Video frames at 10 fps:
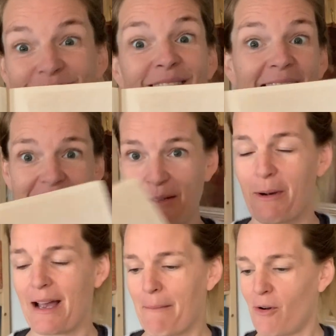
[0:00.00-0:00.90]
That's
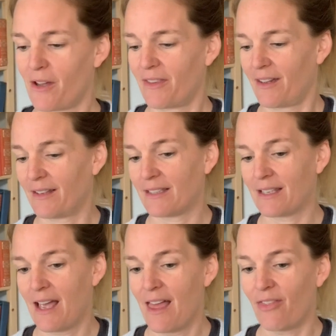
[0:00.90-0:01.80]
why I bought this.
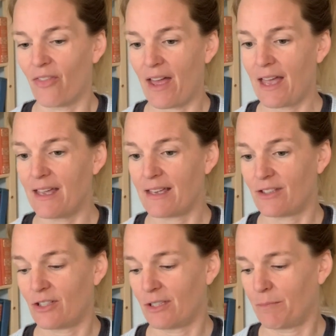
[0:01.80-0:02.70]
That is
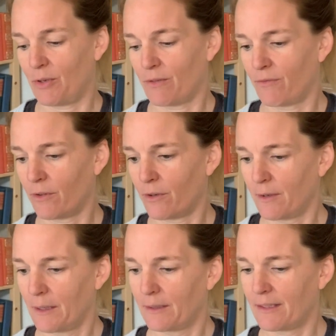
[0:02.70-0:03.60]
just beautiful.
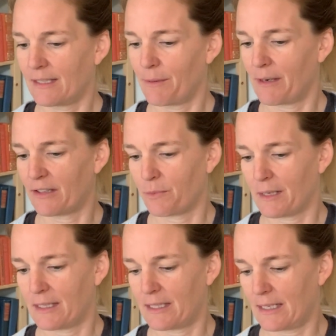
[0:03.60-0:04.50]
Let's see what else we
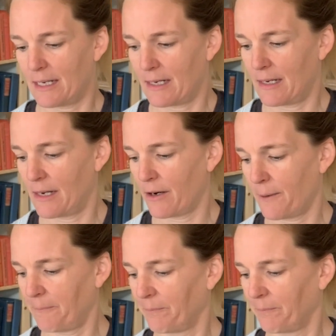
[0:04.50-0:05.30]
can see in here.